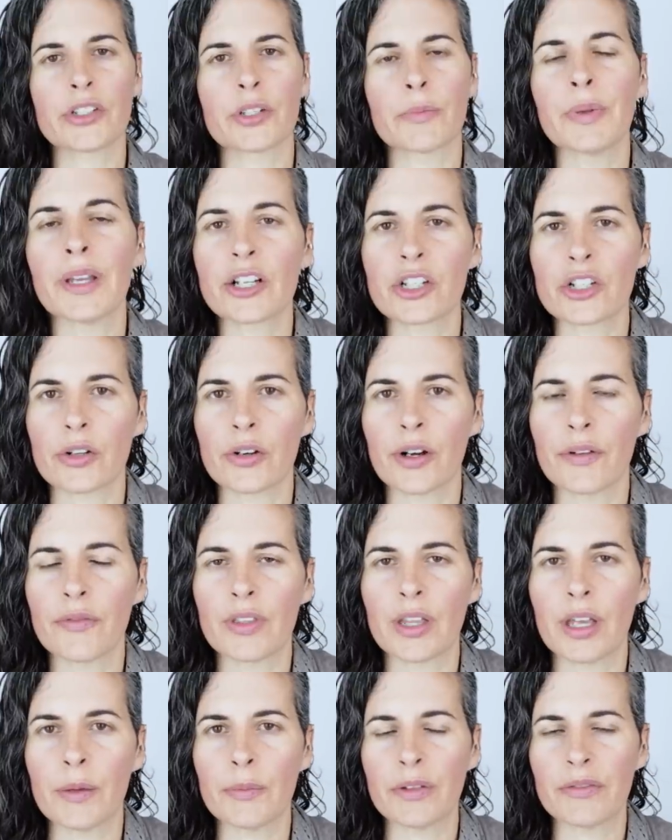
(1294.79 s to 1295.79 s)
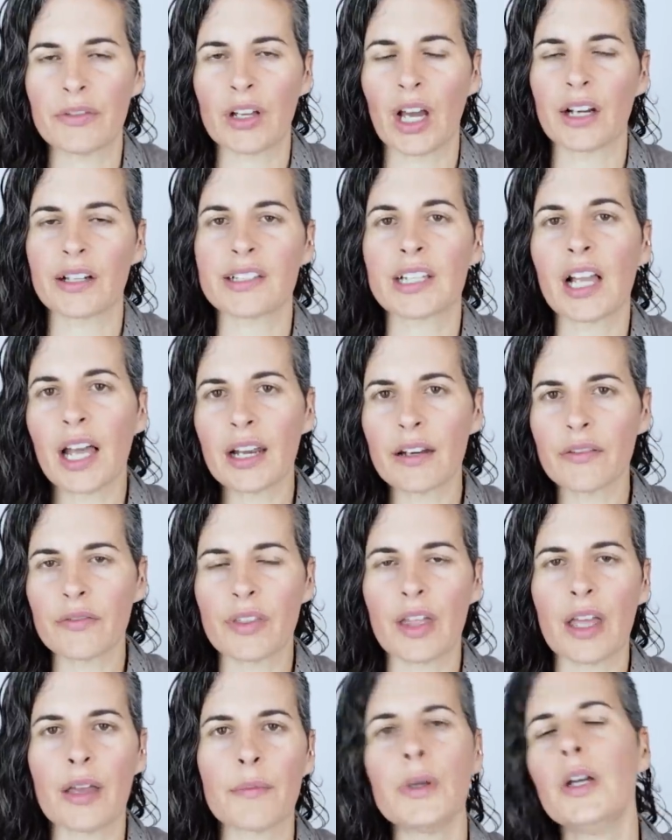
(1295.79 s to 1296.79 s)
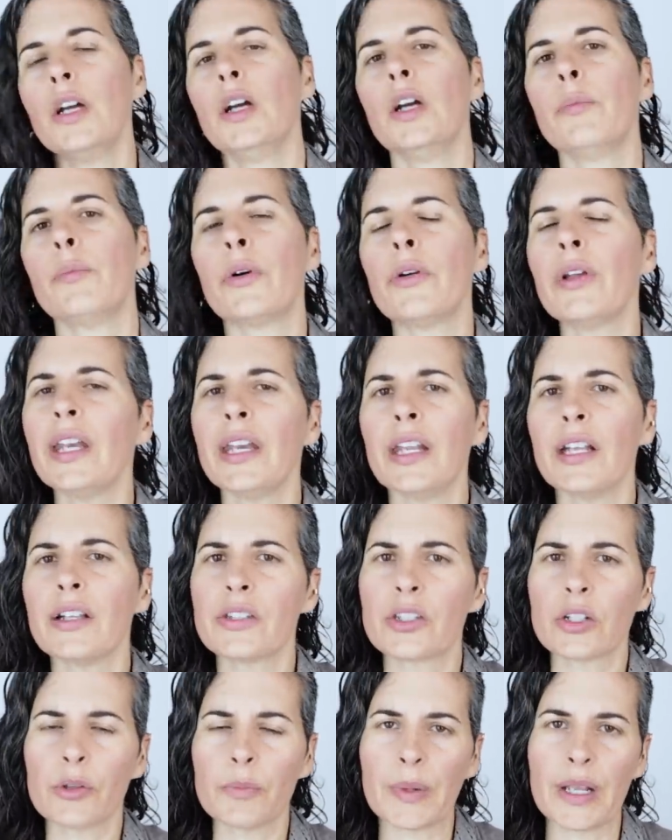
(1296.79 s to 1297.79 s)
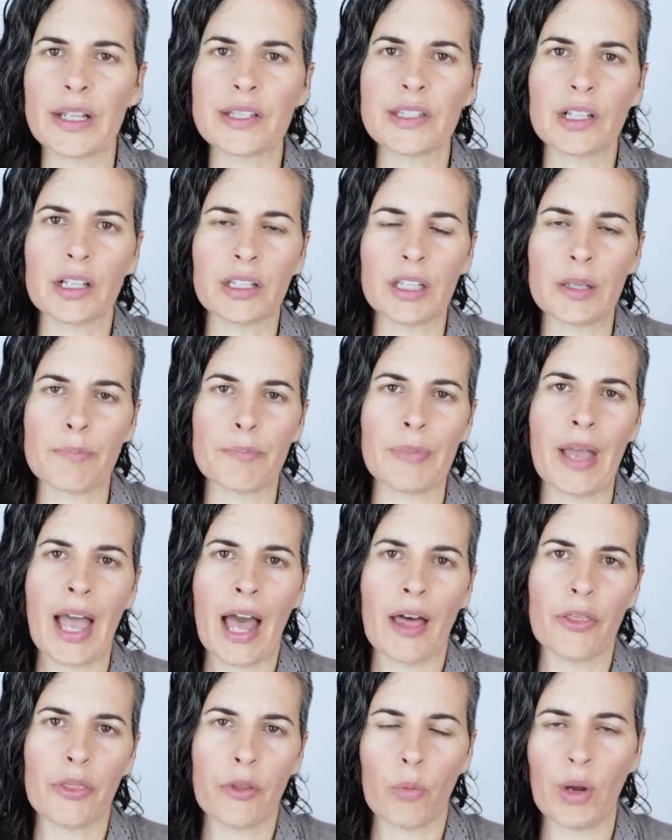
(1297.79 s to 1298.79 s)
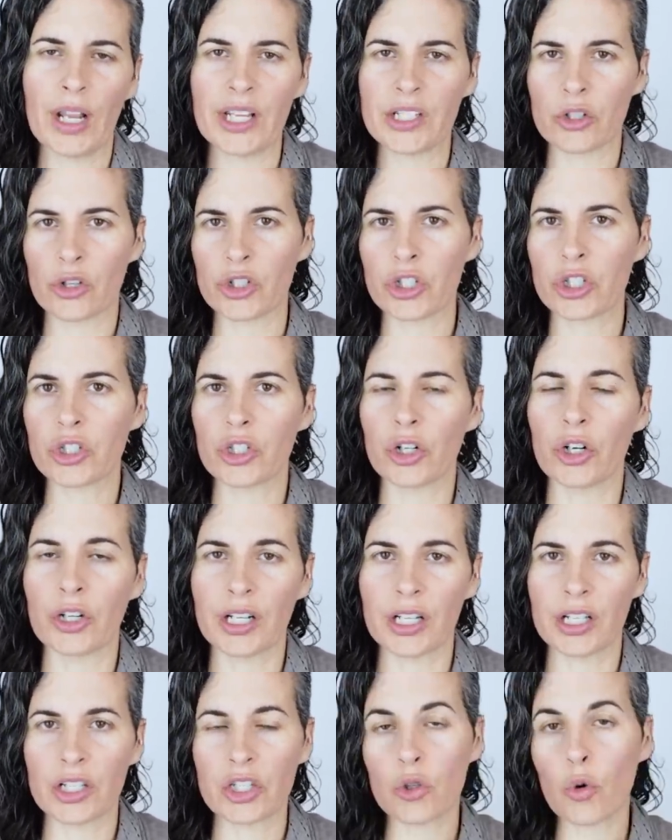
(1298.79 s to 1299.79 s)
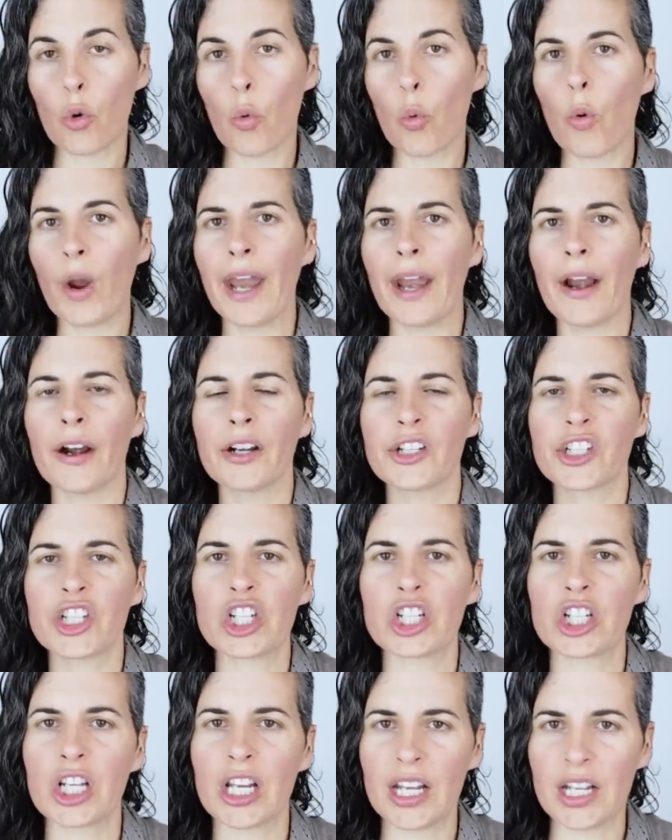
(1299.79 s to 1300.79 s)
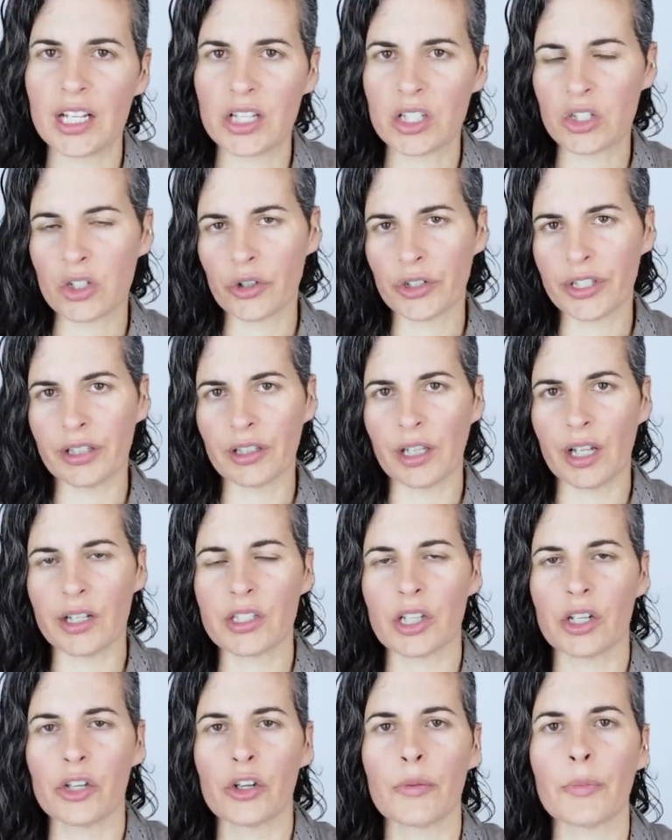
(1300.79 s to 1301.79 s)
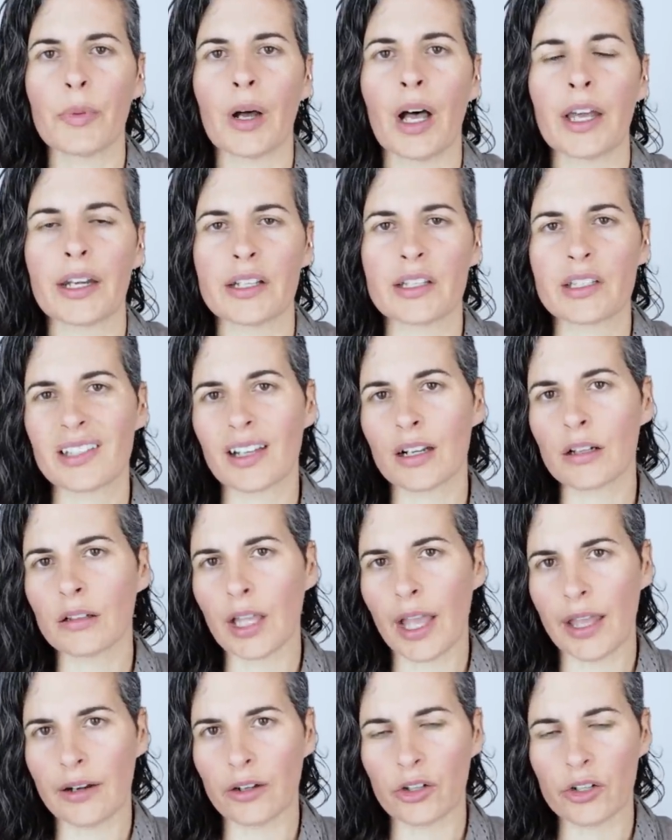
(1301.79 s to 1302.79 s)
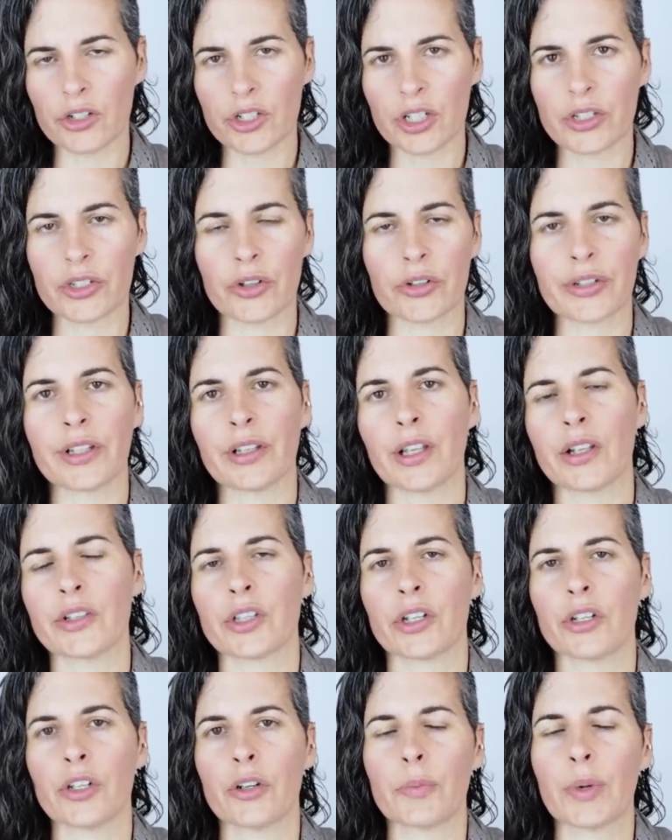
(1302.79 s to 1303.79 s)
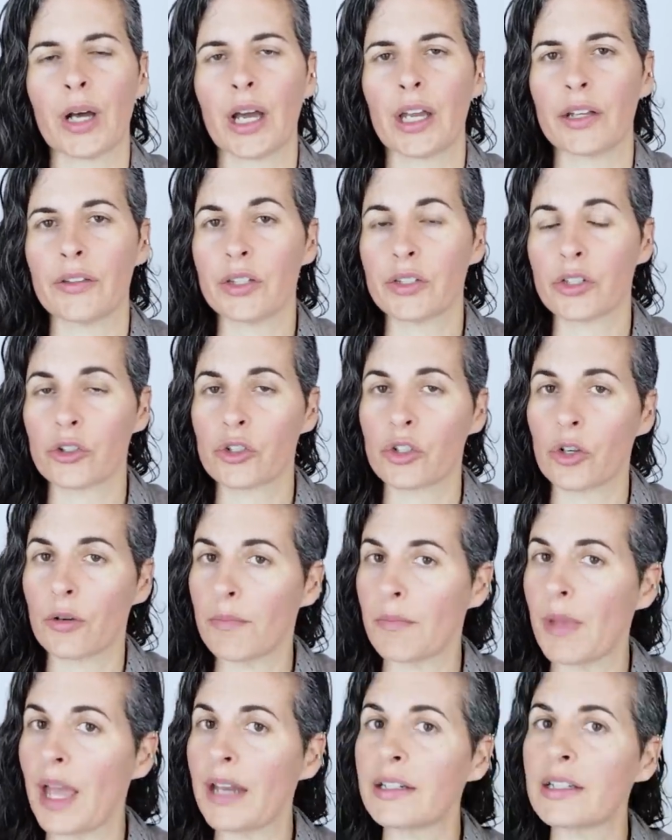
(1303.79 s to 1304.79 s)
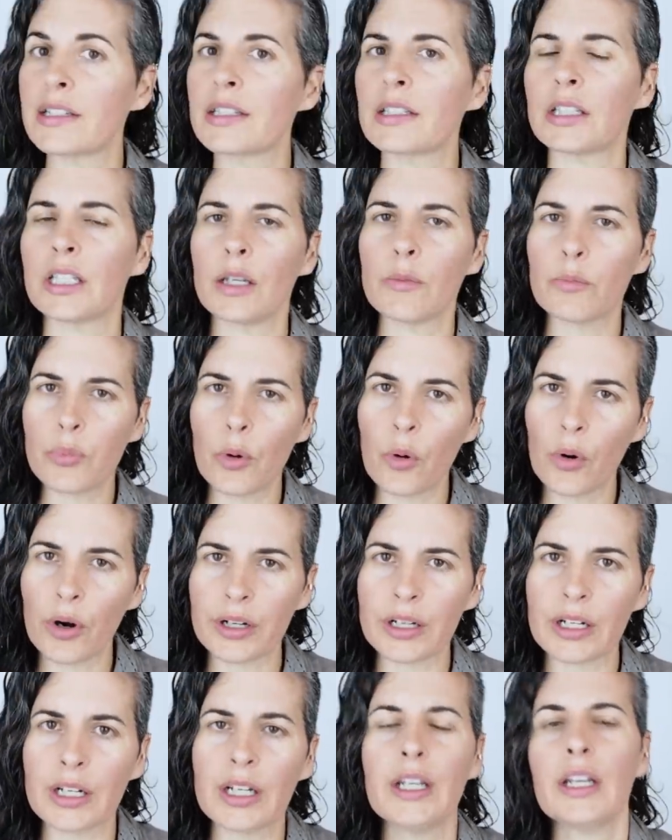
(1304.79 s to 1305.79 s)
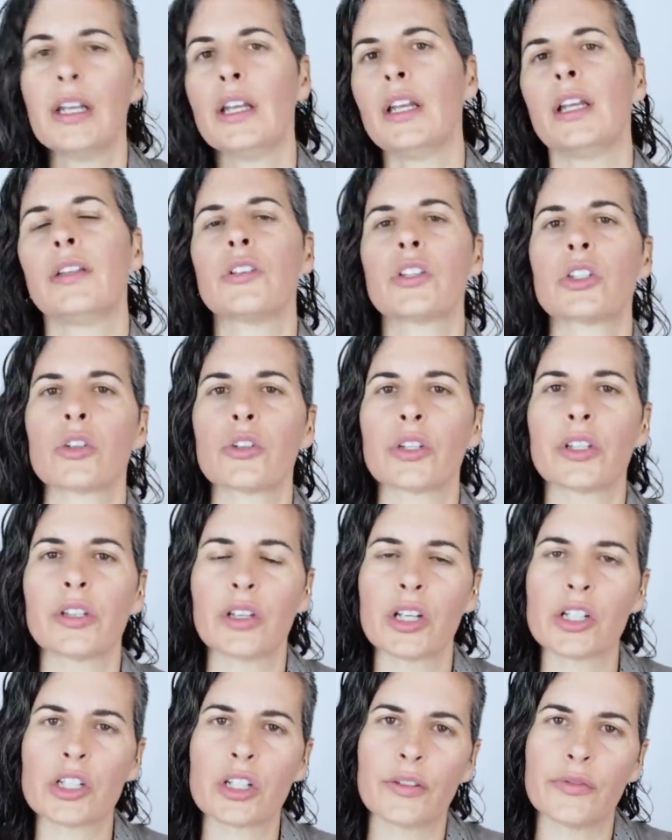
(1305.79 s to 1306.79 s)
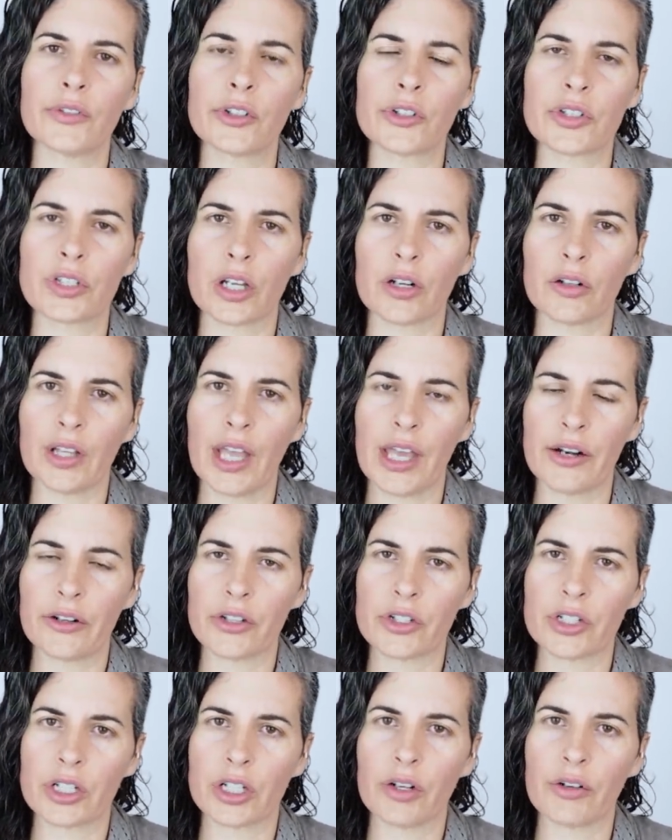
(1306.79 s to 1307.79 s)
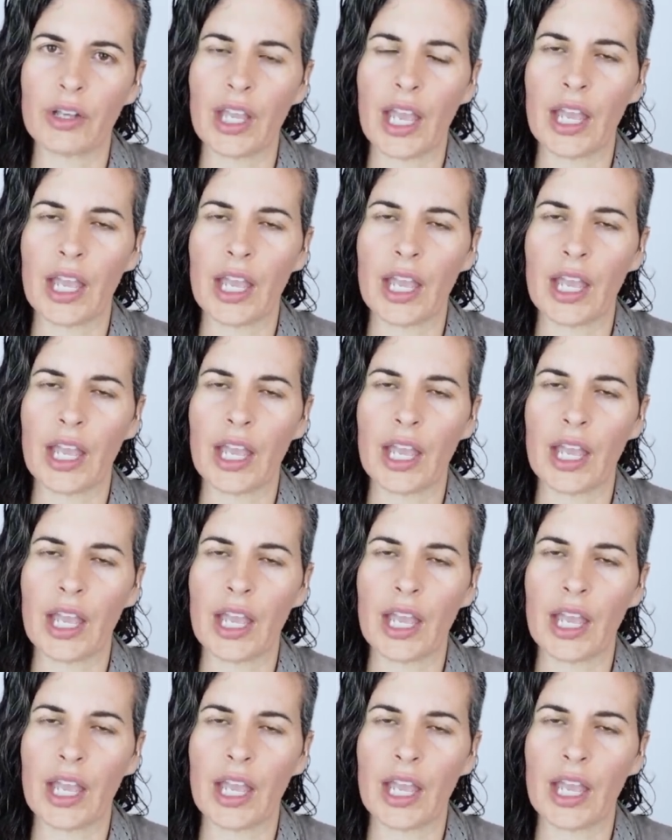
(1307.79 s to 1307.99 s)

here's a picture of them. You've got a ton of them. Meridians are basically pathways or circuits where chi circulates in your body, subtle energy circulates in your body. These are tremendously important in the circulation of your subtle energy,